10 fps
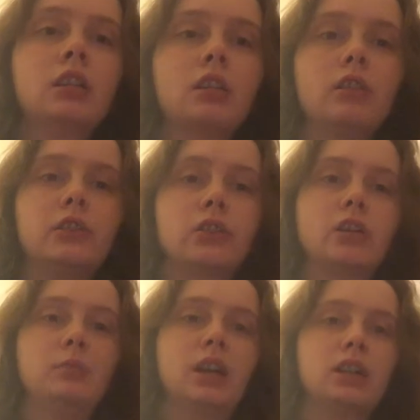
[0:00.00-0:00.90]
got his
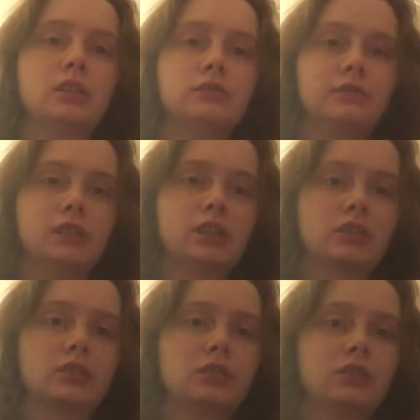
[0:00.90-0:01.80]
iPad
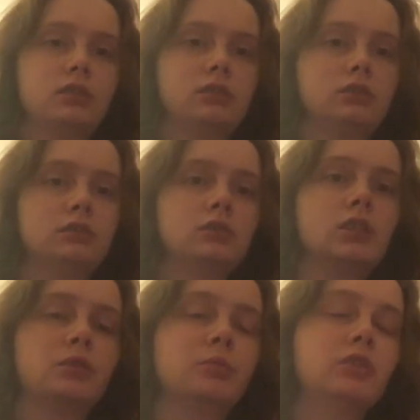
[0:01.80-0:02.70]
fixed
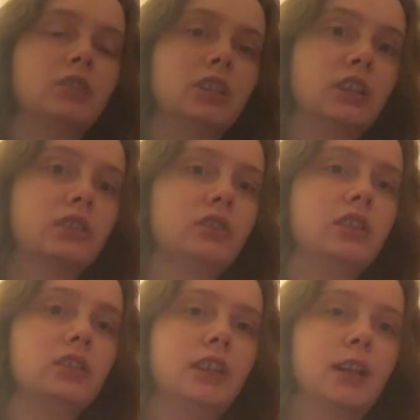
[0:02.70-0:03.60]
this morning actually
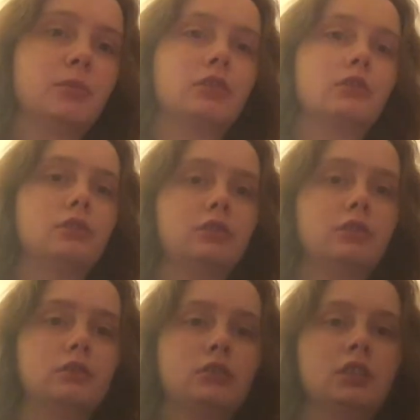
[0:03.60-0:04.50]
at the Apple
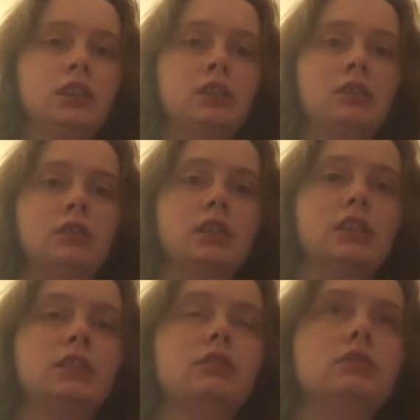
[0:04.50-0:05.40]
store
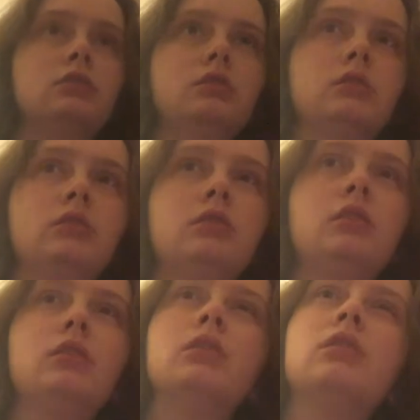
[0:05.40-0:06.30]
in,
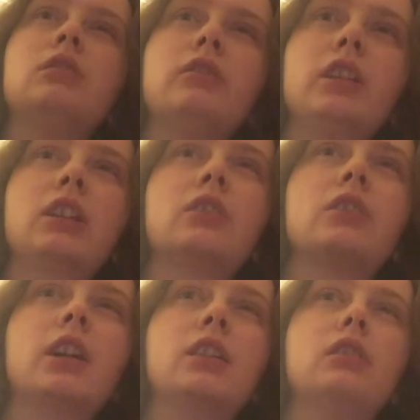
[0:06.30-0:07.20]
I think it's
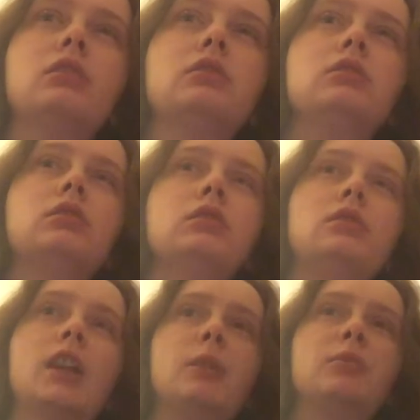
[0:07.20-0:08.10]

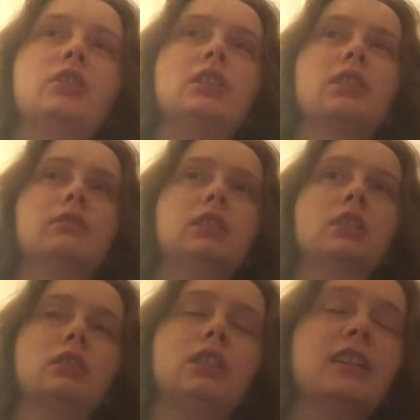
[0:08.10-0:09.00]
Aberdeen, I think.
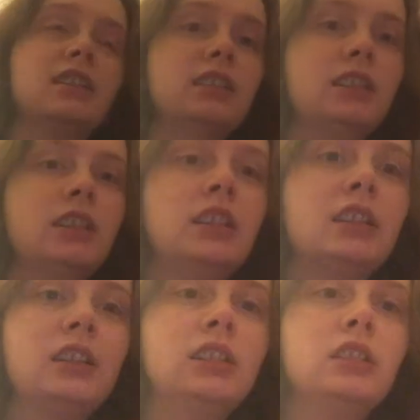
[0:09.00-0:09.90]
Yeah,
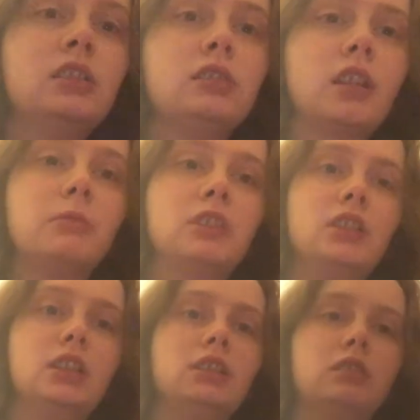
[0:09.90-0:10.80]

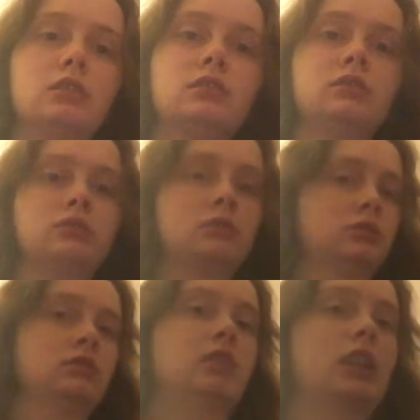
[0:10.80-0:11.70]
Aberdeen,
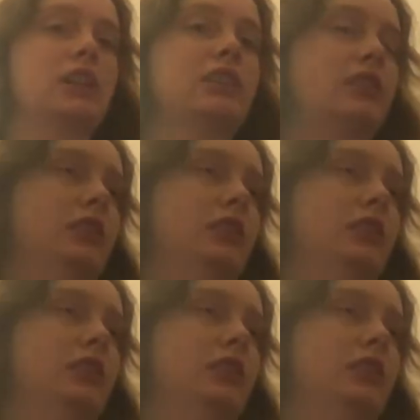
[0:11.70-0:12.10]
because